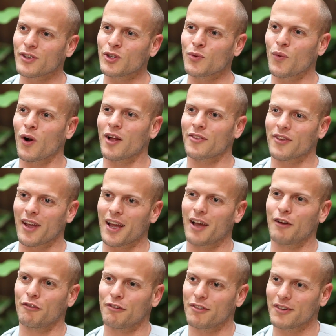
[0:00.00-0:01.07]
You want to
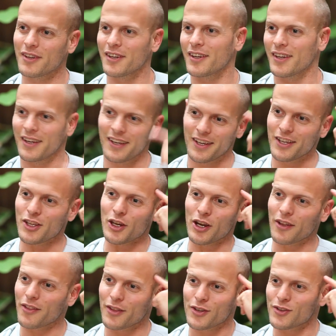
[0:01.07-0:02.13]
have
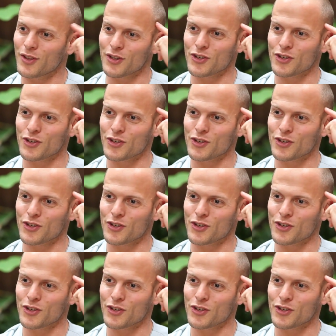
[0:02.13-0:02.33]
the